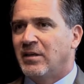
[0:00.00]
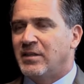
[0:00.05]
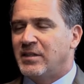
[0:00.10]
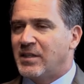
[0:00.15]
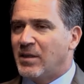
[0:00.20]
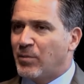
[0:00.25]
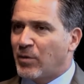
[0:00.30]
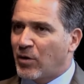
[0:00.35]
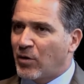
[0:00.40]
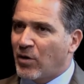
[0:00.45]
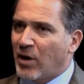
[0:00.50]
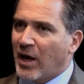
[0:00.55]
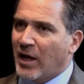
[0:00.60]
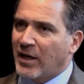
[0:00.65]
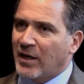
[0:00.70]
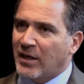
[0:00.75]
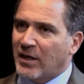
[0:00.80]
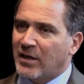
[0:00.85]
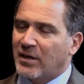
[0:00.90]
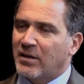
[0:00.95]

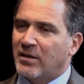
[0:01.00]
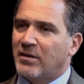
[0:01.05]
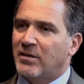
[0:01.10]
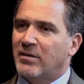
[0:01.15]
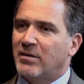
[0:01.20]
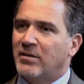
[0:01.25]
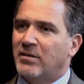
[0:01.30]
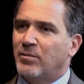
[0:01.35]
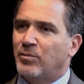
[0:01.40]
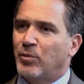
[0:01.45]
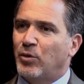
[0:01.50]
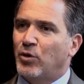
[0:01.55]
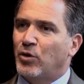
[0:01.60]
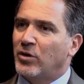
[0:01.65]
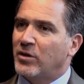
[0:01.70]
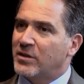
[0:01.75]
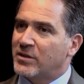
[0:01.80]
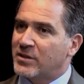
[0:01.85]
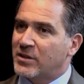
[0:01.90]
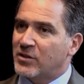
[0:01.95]
democratic,
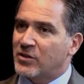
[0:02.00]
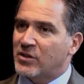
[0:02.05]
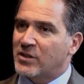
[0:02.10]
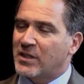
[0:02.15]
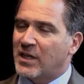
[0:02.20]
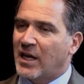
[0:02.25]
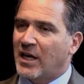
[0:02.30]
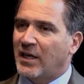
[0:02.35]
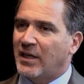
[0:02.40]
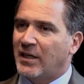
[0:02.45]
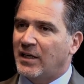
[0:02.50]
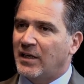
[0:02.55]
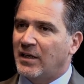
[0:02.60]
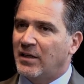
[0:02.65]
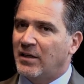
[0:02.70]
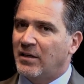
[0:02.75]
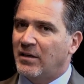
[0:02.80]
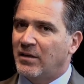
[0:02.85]
pluralistic society,